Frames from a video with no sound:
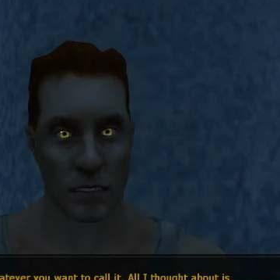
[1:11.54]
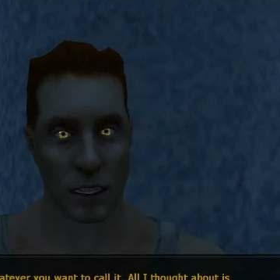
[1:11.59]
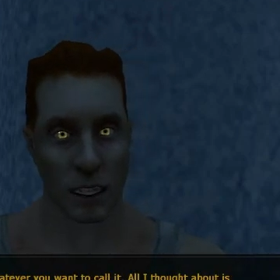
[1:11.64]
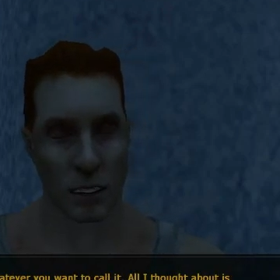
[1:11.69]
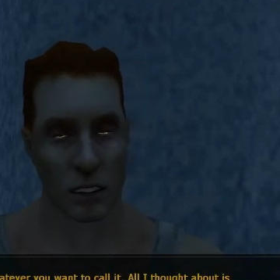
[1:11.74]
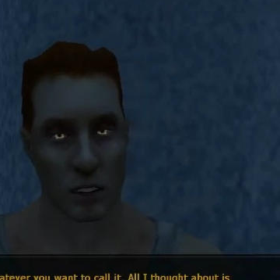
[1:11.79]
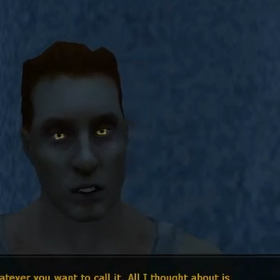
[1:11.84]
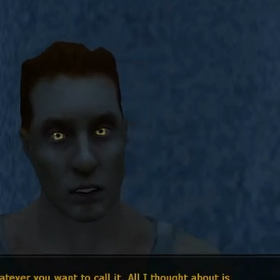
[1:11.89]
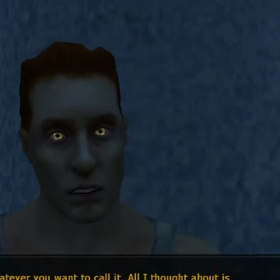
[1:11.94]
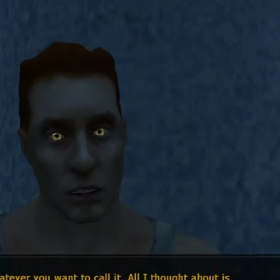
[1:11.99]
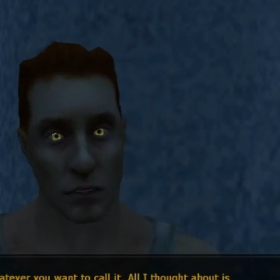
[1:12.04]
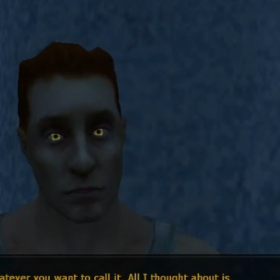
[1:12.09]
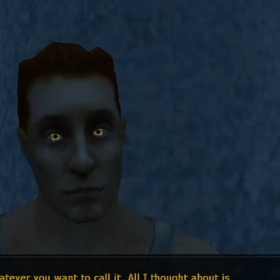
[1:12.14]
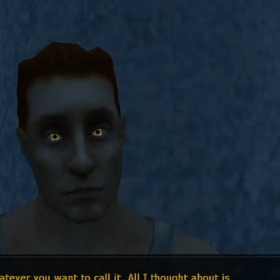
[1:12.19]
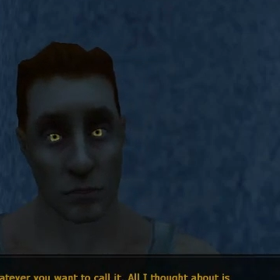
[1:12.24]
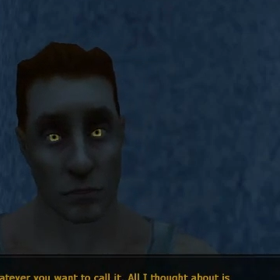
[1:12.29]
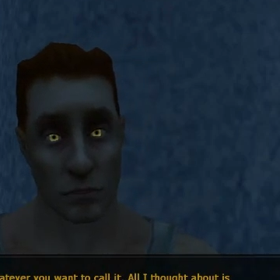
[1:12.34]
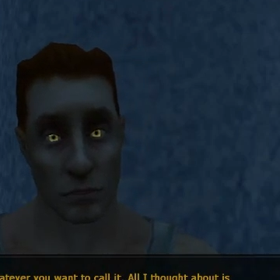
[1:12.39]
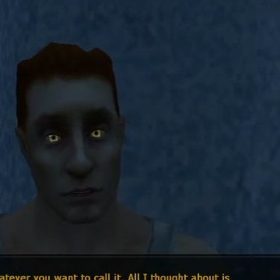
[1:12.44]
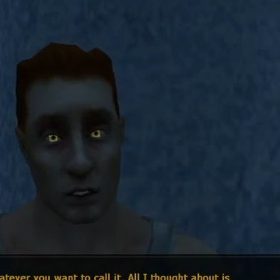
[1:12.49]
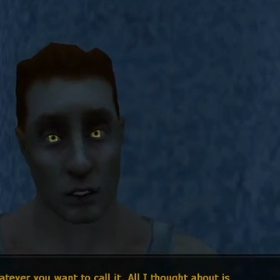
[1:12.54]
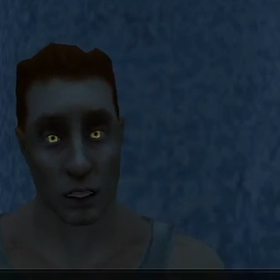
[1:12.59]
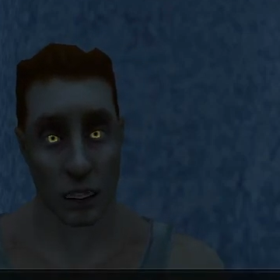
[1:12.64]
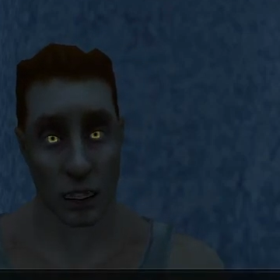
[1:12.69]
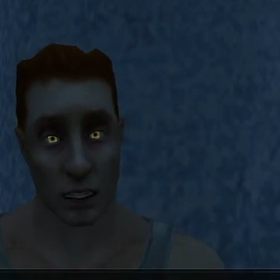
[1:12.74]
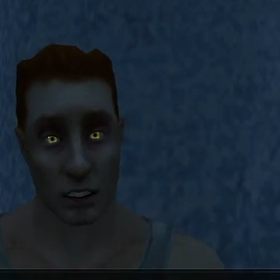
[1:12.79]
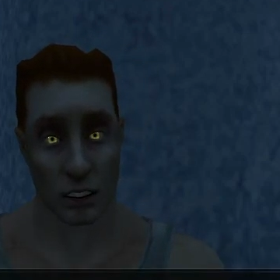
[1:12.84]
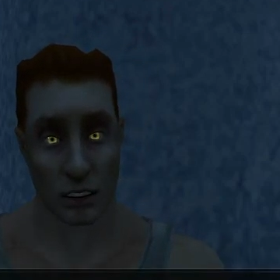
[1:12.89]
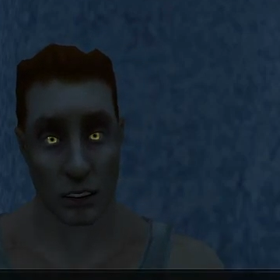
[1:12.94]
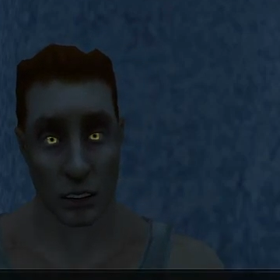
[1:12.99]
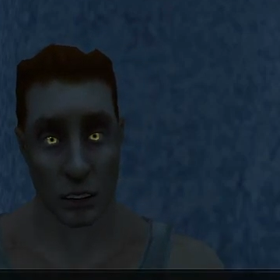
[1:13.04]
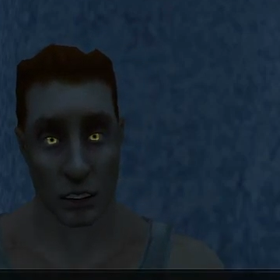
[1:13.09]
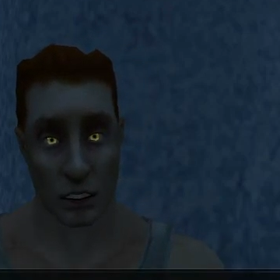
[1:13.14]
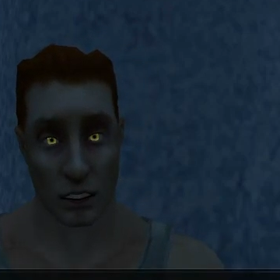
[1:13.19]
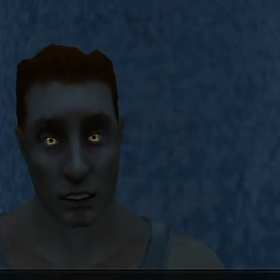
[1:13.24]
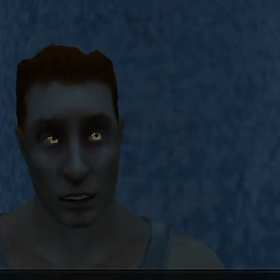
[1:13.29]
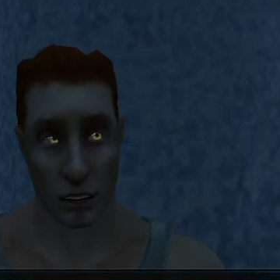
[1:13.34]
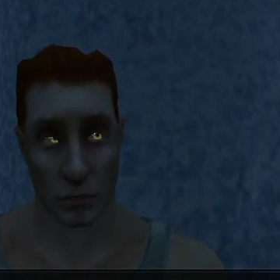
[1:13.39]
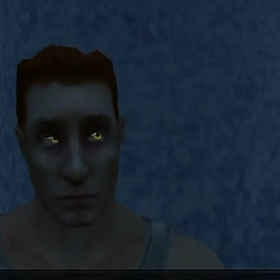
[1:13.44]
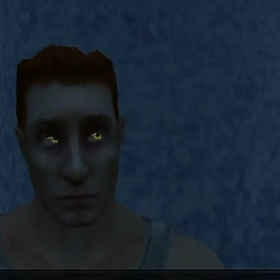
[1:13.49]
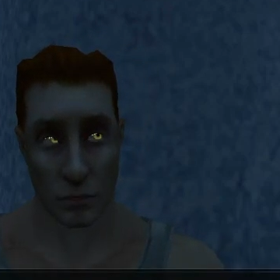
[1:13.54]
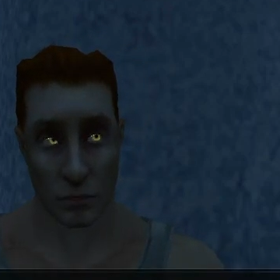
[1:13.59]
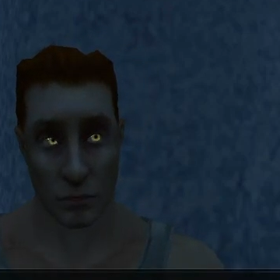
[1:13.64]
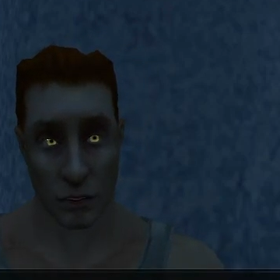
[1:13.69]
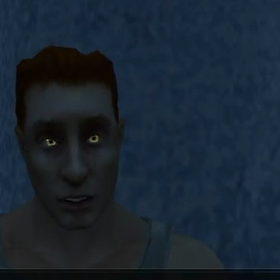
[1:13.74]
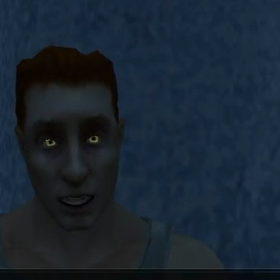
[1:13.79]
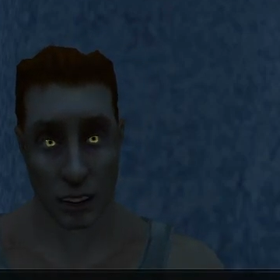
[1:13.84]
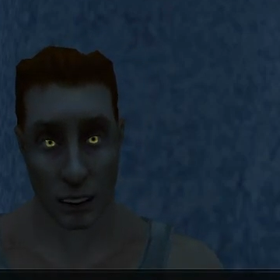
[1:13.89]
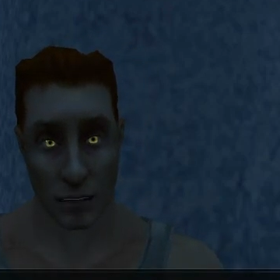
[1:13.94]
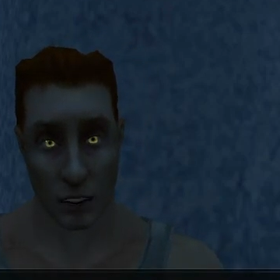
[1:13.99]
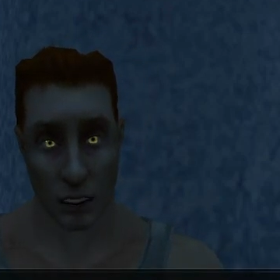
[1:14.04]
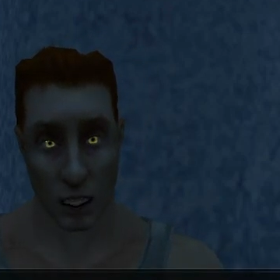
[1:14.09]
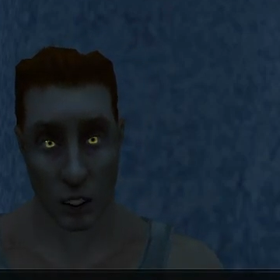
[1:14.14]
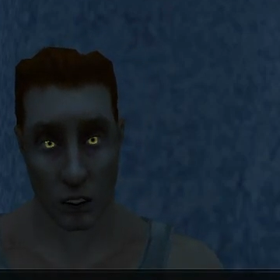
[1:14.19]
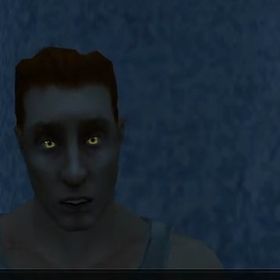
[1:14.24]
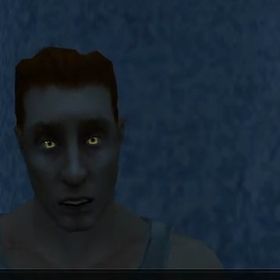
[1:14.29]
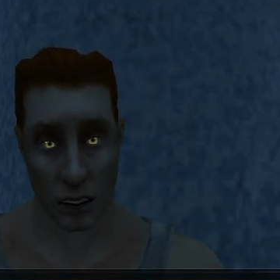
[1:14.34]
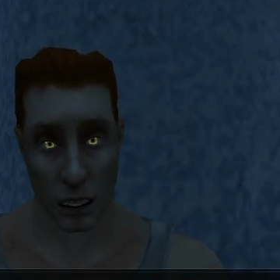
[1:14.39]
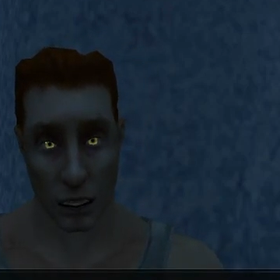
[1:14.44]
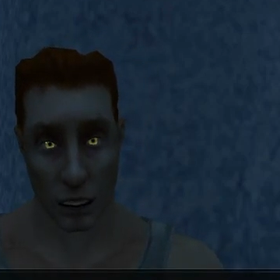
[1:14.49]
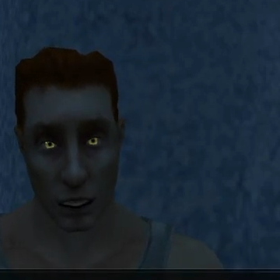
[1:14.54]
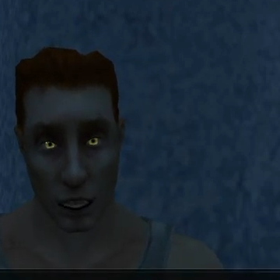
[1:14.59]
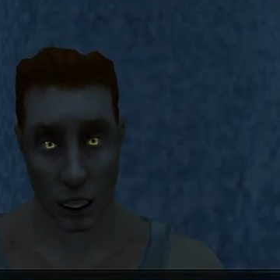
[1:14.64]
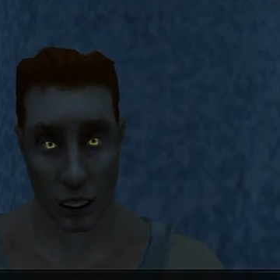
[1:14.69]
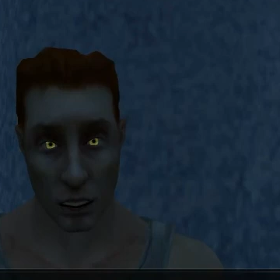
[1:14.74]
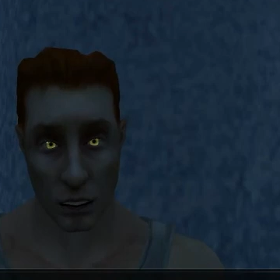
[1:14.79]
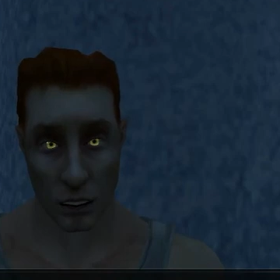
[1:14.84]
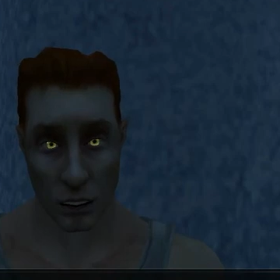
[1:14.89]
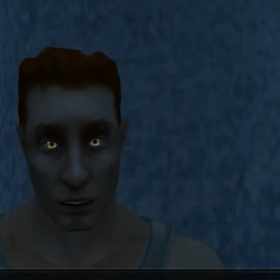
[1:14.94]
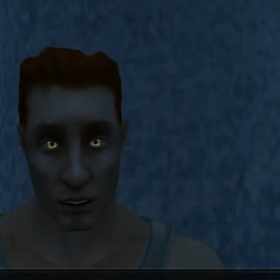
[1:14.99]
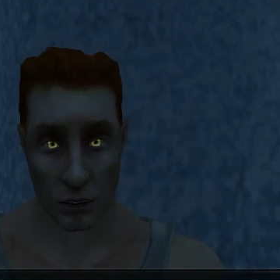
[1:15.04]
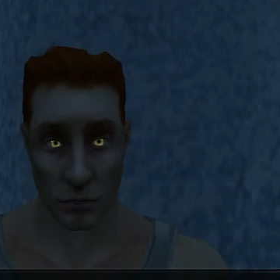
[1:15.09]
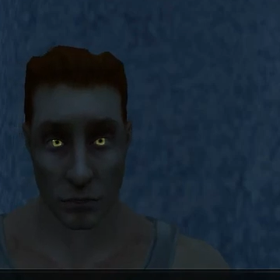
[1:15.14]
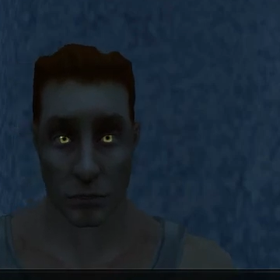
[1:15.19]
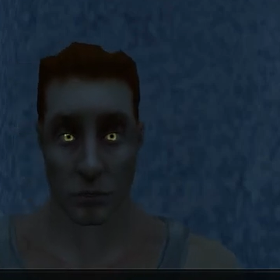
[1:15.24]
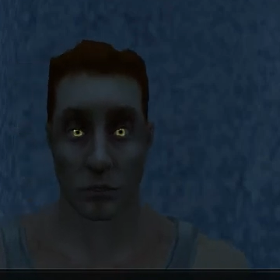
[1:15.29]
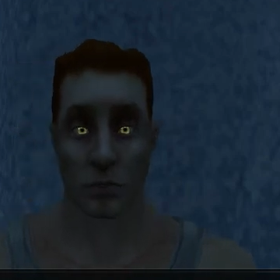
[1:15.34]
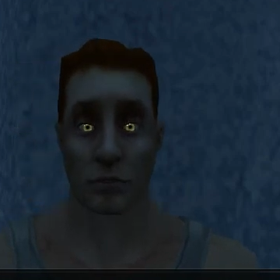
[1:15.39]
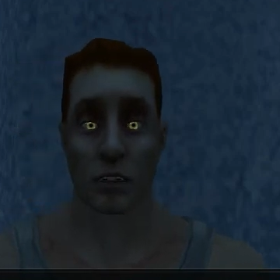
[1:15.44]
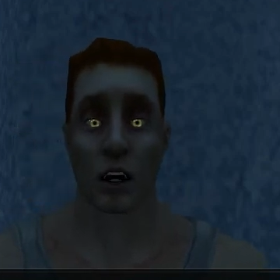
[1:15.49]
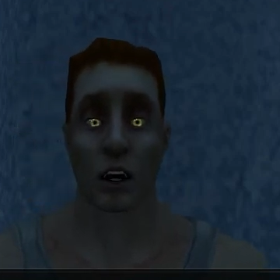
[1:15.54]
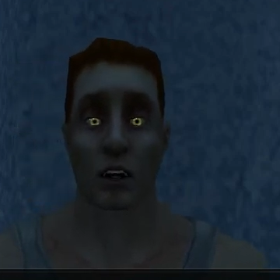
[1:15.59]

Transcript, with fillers: Revenge, justice, whatever you want to call it.